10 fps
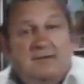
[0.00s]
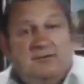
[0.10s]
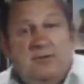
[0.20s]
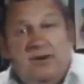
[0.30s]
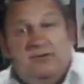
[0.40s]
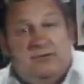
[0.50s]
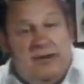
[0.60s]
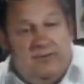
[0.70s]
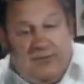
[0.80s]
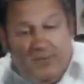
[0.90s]
So all of a
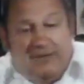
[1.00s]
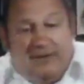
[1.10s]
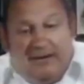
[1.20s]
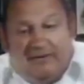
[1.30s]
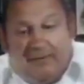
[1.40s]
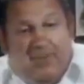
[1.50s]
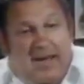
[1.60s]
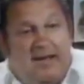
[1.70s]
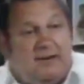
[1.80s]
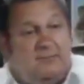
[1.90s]
sudden, from underneath the
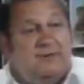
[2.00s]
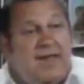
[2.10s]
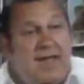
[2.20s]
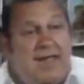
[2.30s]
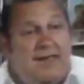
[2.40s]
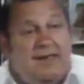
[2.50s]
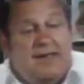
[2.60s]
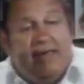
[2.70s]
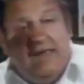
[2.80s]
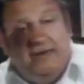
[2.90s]
pile comes, hey,
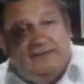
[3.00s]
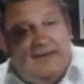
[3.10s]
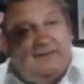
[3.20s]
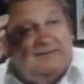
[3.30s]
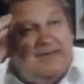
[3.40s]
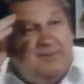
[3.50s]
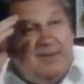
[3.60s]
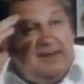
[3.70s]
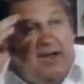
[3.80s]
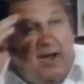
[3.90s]
he says, leave
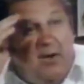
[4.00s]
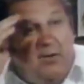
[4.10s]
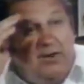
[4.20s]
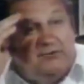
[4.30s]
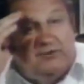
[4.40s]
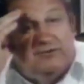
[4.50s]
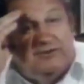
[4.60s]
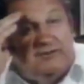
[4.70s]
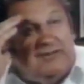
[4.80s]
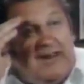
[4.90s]
me go. He says,
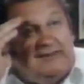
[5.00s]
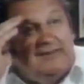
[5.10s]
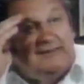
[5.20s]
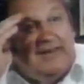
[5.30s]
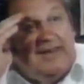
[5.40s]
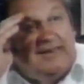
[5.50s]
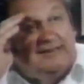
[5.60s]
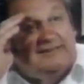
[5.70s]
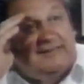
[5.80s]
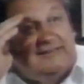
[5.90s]
this ain't the deke,
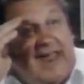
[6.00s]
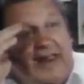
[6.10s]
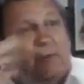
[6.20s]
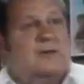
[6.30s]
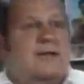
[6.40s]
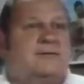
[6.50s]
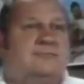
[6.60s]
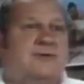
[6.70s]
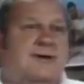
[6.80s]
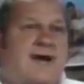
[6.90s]
it's the tank. We had the
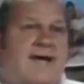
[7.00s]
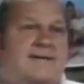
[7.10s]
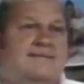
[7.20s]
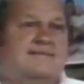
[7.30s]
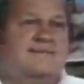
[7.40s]
wrong guy.